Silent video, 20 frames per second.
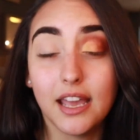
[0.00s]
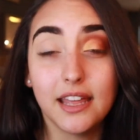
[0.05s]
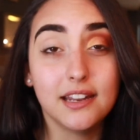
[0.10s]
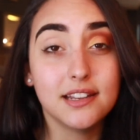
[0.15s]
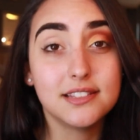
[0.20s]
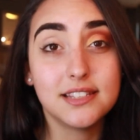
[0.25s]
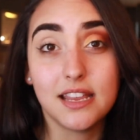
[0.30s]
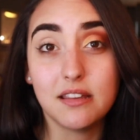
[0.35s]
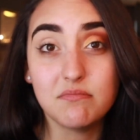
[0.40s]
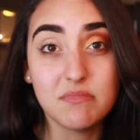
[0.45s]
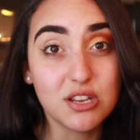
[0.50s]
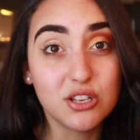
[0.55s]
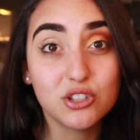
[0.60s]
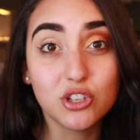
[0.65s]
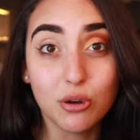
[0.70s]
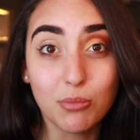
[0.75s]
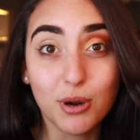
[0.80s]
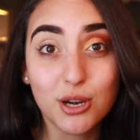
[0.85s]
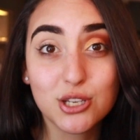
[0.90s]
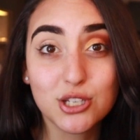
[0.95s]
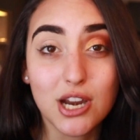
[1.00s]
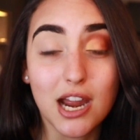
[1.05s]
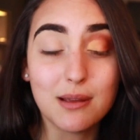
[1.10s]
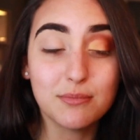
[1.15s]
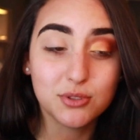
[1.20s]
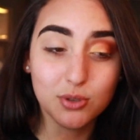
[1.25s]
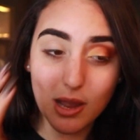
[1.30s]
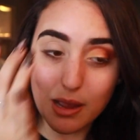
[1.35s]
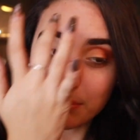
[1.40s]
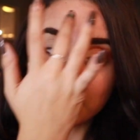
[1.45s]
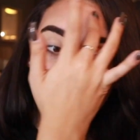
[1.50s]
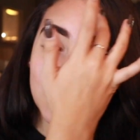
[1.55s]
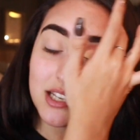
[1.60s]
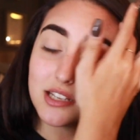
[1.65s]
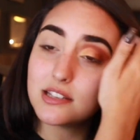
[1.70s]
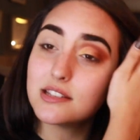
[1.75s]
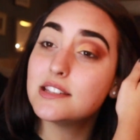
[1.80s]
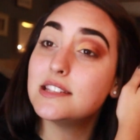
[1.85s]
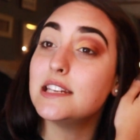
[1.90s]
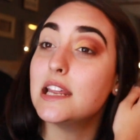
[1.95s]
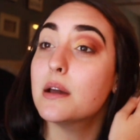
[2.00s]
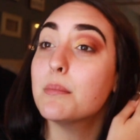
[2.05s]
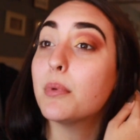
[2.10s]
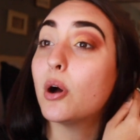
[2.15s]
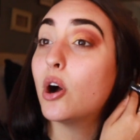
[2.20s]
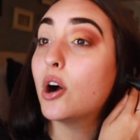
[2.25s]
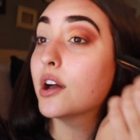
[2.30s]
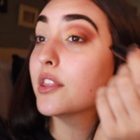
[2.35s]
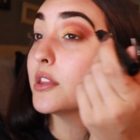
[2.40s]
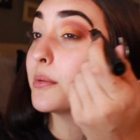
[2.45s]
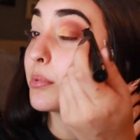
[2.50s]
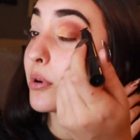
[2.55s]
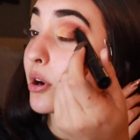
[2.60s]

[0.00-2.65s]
It has saved me so much time. So I'm gonna stamp on the